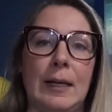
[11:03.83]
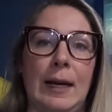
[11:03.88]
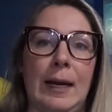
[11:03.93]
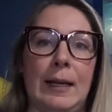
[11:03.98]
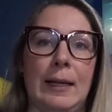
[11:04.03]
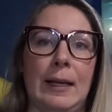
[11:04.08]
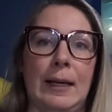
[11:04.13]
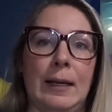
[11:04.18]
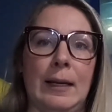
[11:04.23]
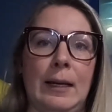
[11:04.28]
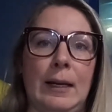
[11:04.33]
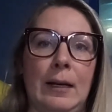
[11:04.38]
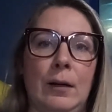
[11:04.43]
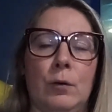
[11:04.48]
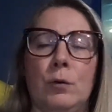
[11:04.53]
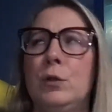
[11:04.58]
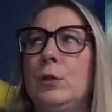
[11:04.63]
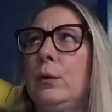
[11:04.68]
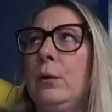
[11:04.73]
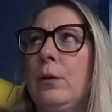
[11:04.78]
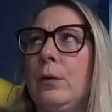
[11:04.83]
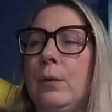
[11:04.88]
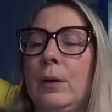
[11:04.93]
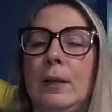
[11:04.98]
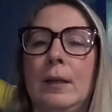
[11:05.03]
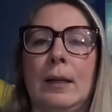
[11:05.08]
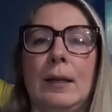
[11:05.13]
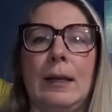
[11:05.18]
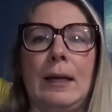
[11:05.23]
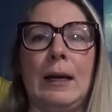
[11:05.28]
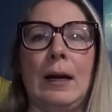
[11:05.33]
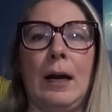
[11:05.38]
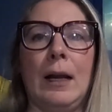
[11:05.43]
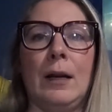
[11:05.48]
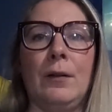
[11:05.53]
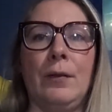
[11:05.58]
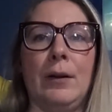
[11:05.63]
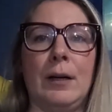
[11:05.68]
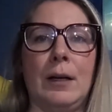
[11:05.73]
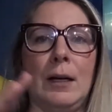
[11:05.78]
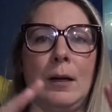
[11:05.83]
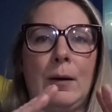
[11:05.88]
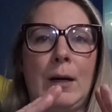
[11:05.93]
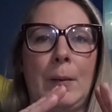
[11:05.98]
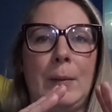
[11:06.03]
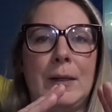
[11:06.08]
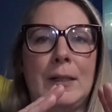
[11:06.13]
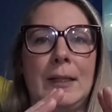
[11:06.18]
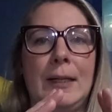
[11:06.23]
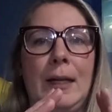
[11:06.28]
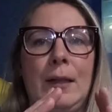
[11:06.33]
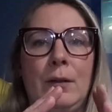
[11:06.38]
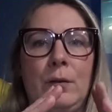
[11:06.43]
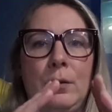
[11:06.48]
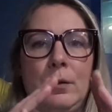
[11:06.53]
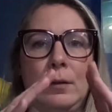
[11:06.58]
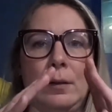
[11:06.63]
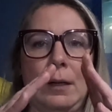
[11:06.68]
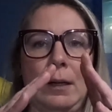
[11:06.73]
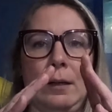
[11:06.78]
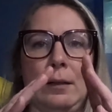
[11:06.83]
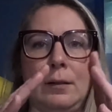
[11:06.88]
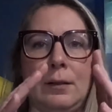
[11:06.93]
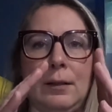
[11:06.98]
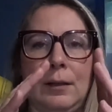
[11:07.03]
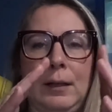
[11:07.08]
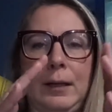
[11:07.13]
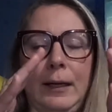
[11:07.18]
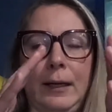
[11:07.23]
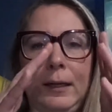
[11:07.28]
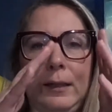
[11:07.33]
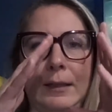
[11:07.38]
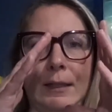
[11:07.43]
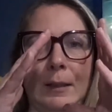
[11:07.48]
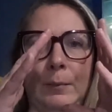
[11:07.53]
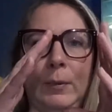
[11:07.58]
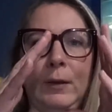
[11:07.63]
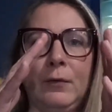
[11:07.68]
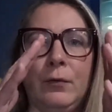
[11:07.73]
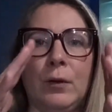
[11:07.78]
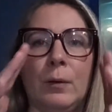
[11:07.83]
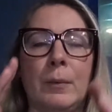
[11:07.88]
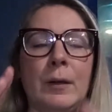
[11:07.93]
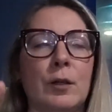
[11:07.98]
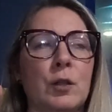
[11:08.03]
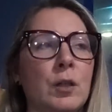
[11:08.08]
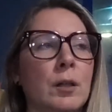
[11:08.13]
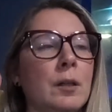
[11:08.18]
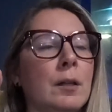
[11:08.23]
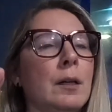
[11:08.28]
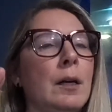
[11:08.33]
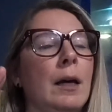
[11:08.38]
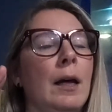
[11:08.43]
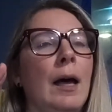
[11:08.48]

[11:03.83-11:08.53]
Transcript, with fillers: and then they are two or three and then they kind of ended up coming together in, into like a teepee formation.